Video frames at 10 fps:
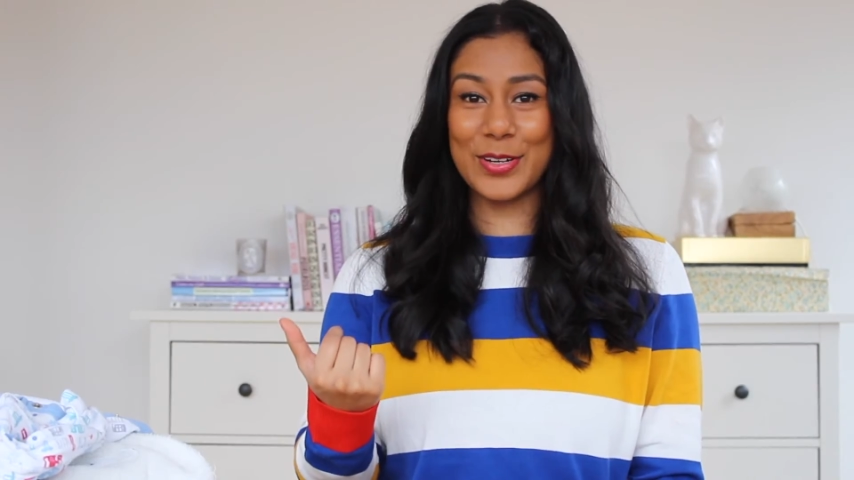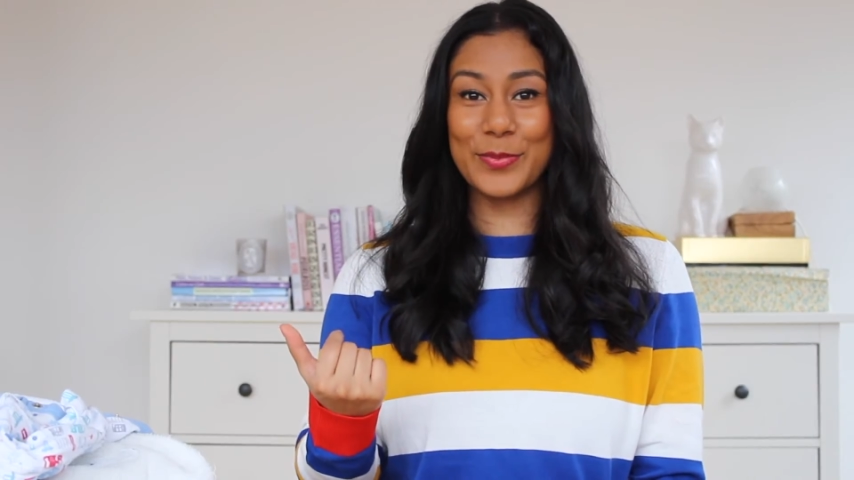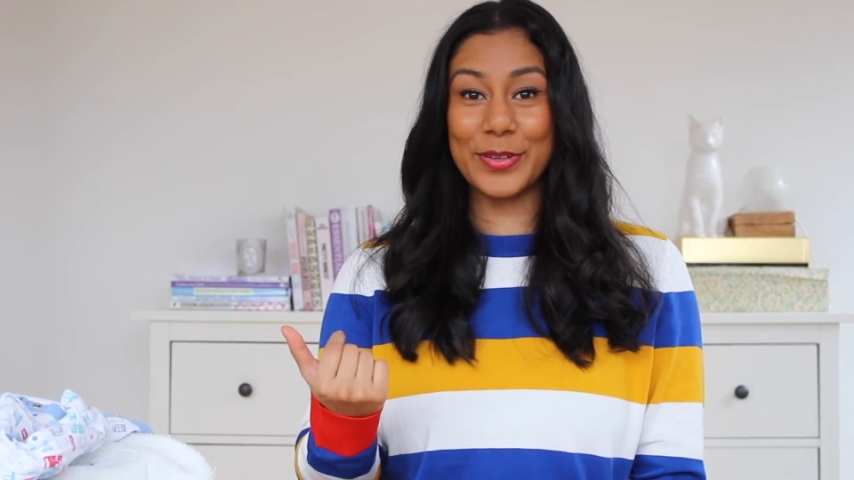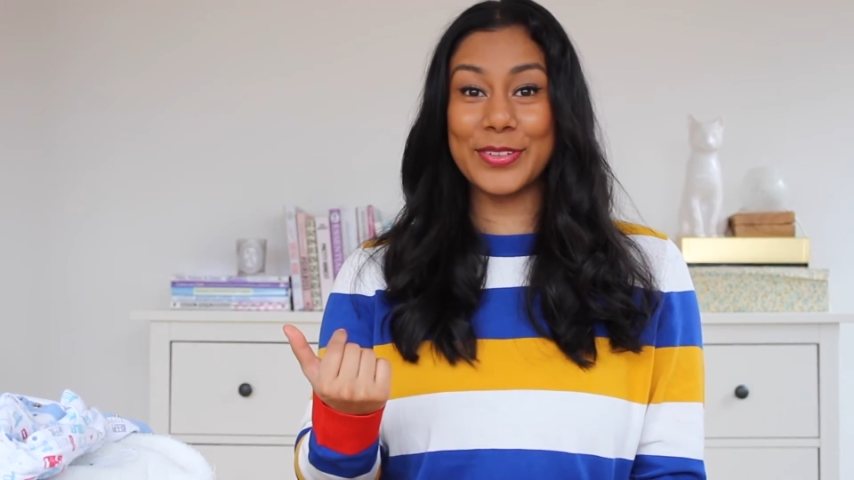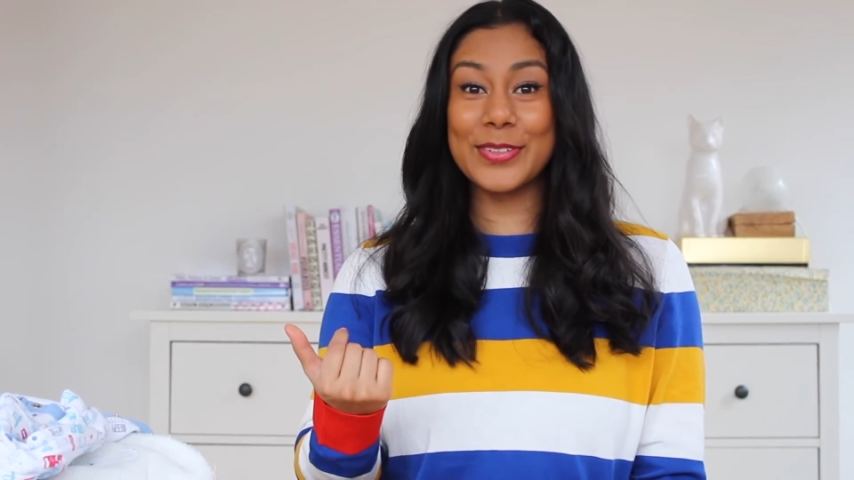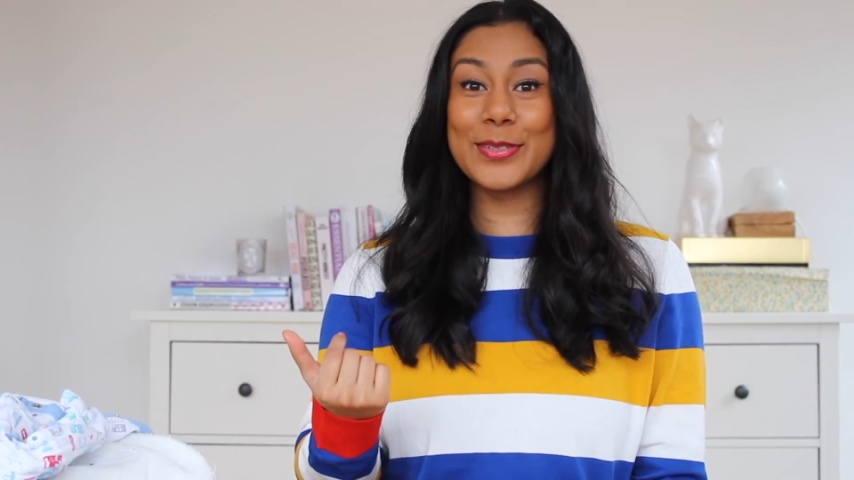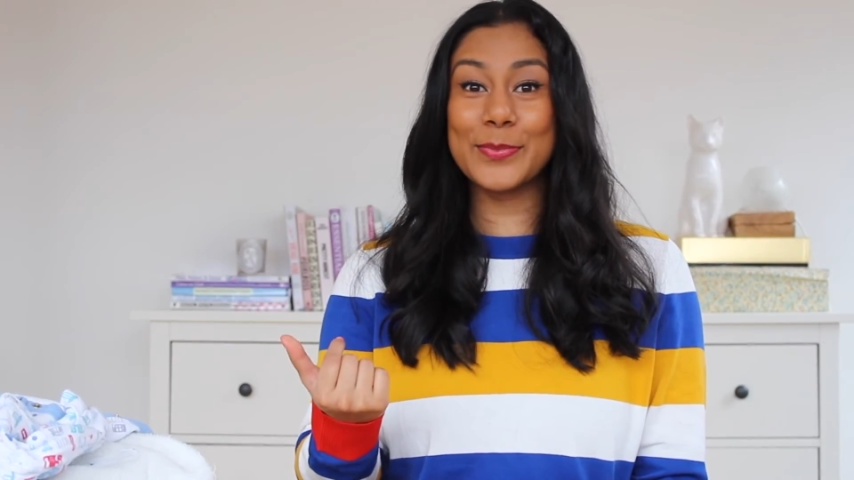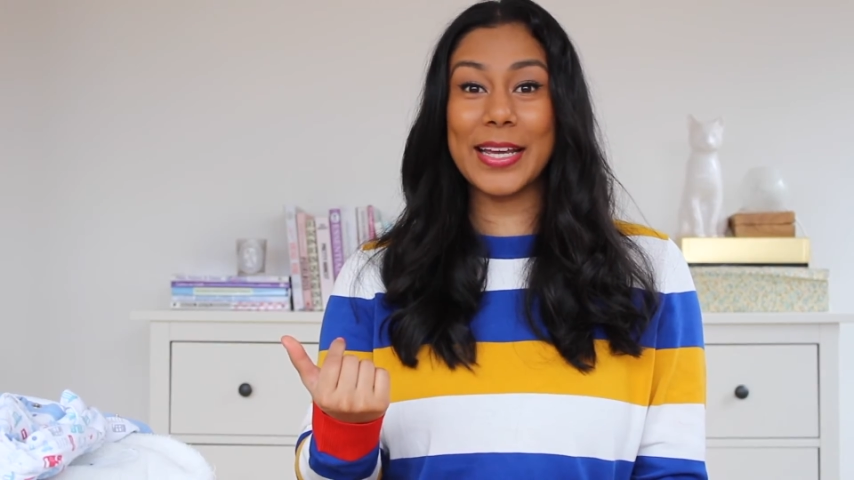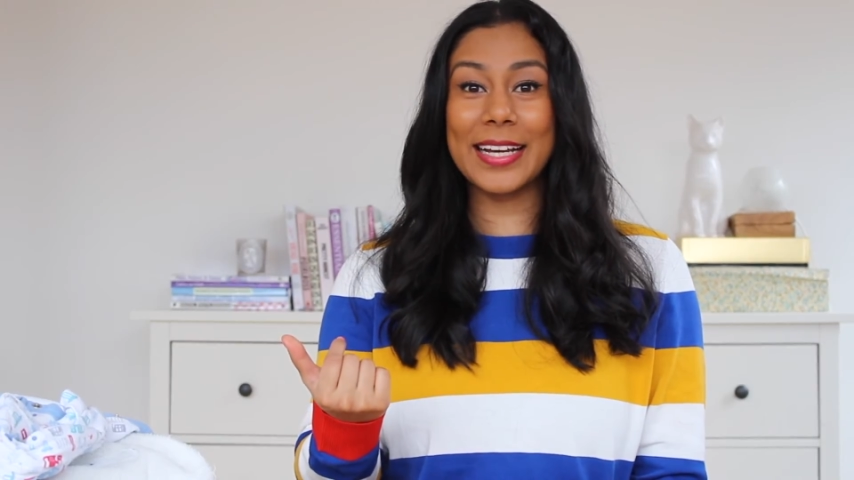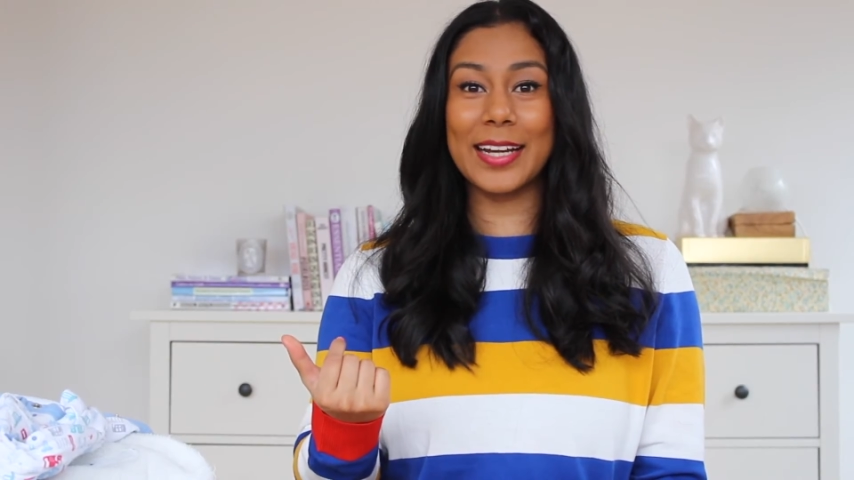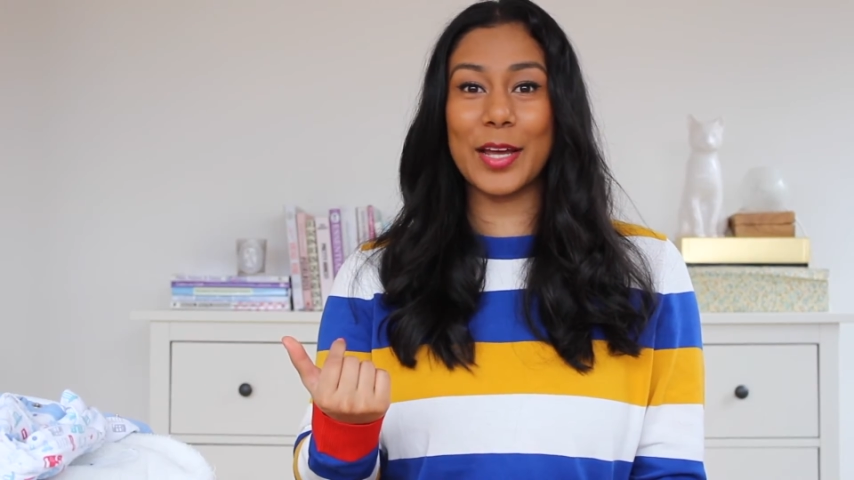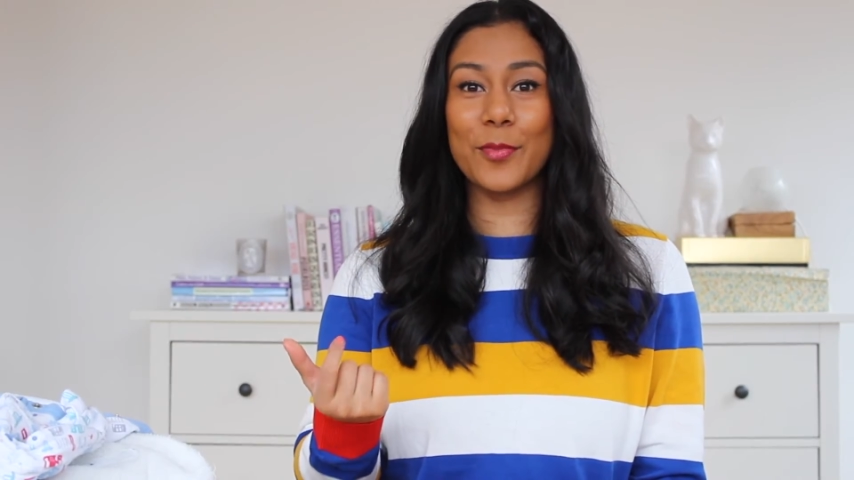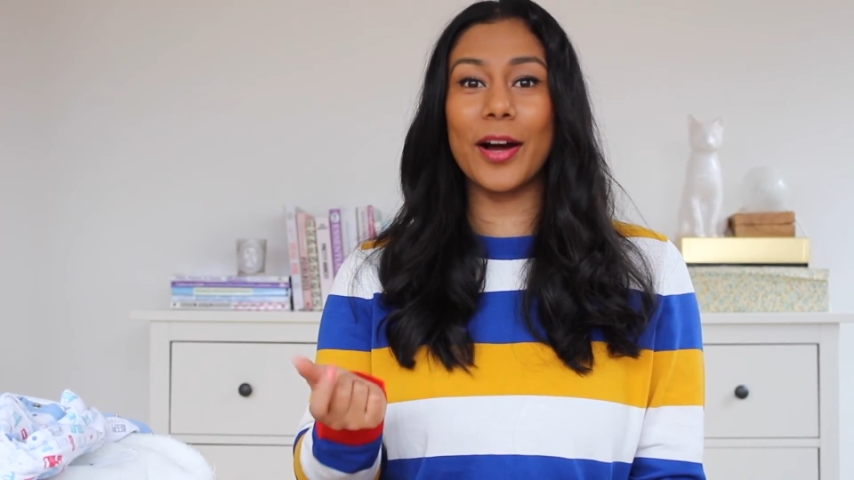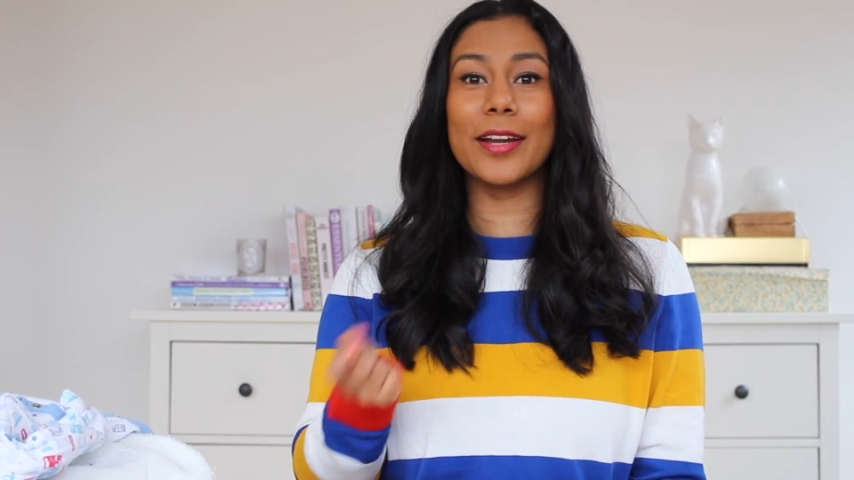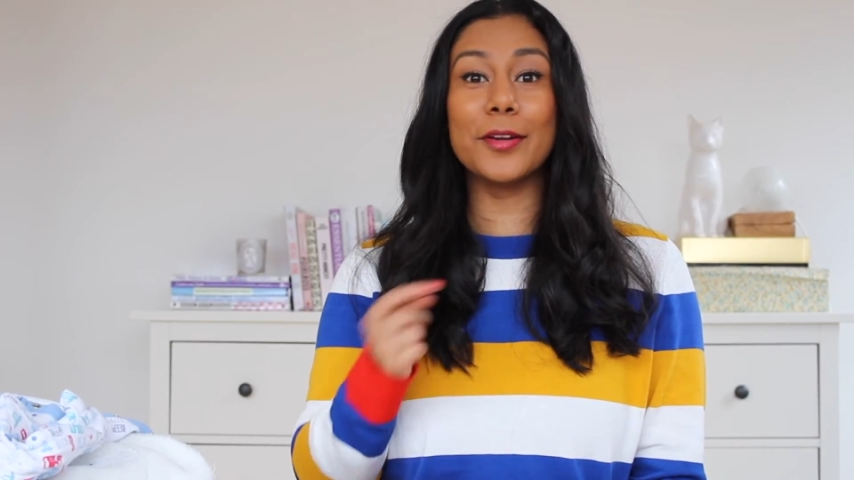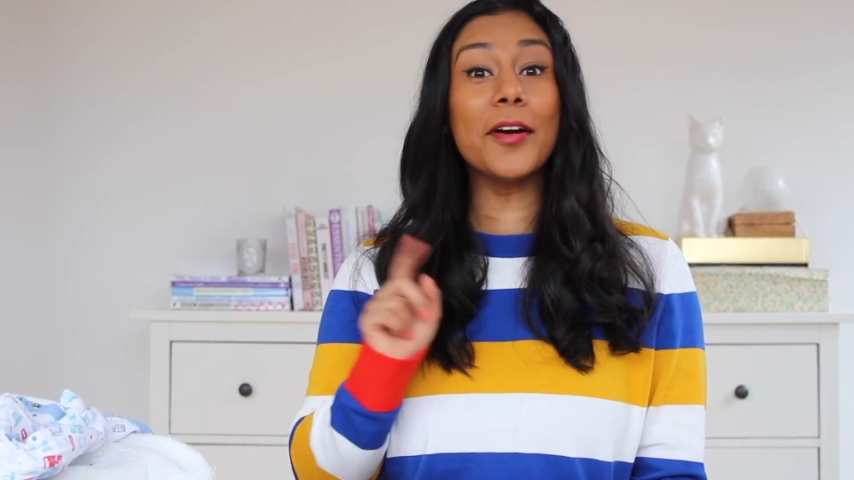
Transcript: to a Bluetooth speaker like mine,